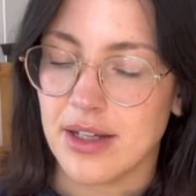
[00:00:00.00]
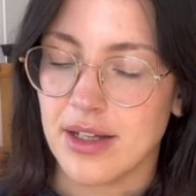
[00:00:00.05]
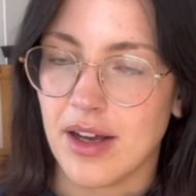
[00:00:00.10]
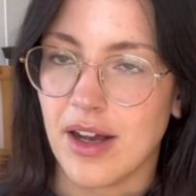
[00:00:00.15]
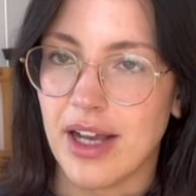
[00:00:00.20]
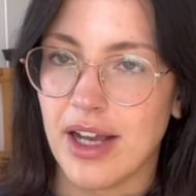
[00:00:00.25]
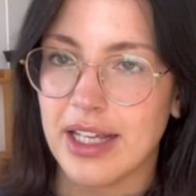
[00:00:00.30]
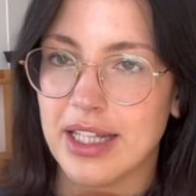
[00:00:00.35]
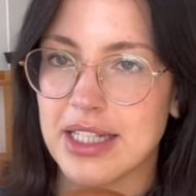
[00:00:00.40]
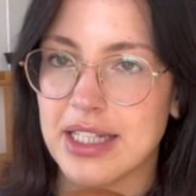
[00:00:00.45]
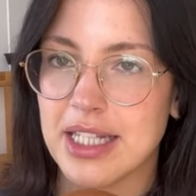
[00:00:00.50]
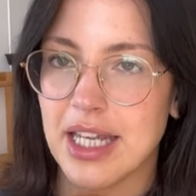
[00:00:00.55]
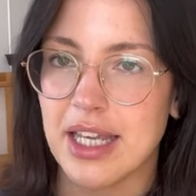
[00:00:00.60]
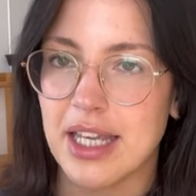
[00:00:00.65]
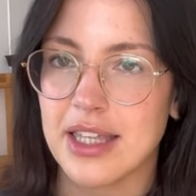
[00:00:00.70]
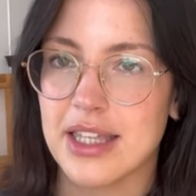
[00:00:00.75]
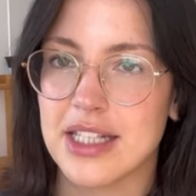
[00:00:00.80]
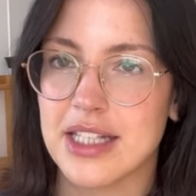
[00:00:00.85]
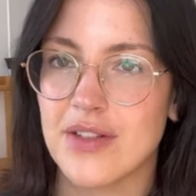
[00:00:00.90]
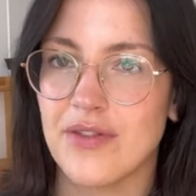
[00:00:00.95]
I can take
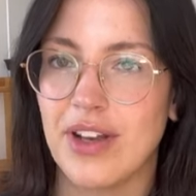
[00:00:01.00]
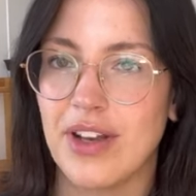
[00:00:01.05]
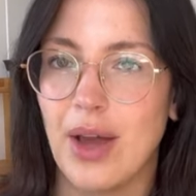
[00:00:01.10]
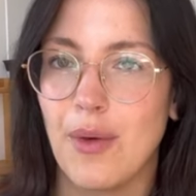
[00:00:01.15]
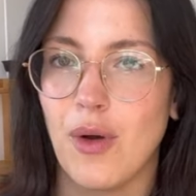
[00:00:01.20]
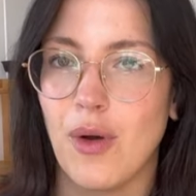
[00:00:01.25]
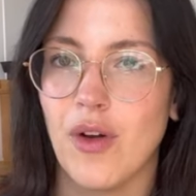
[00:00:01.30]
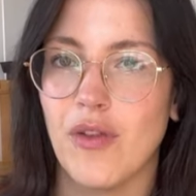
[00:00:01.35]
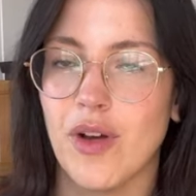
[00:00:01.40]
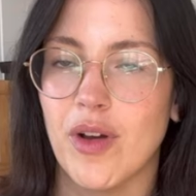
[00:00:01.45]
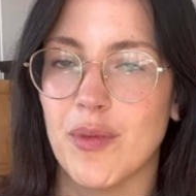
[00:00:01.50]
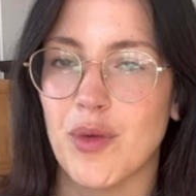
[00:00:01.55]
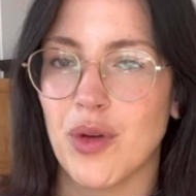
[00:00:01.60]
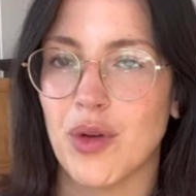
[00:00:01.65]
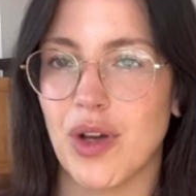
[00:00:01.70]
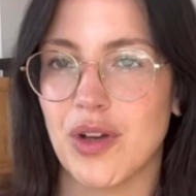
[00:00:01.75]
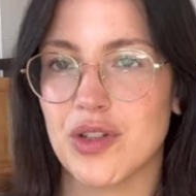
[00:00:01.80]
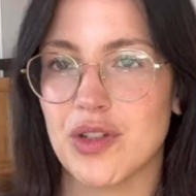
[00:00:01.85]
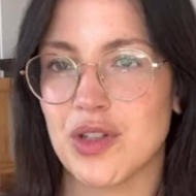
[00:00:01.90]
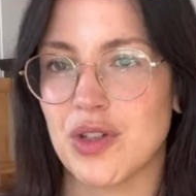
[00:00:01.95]
this flower off. I'm not
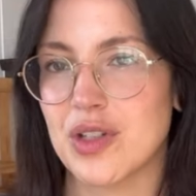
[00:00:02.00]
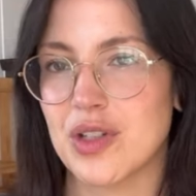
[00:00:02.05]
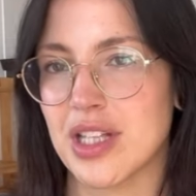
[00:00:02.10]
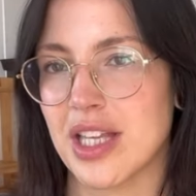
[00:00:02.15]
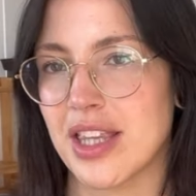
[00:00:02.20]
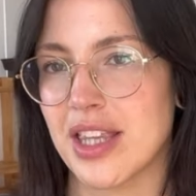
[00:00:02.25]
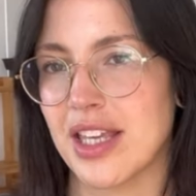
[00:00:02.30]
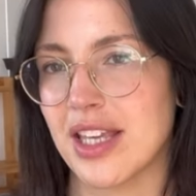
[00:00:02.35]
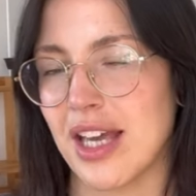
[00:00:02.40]
going to because I think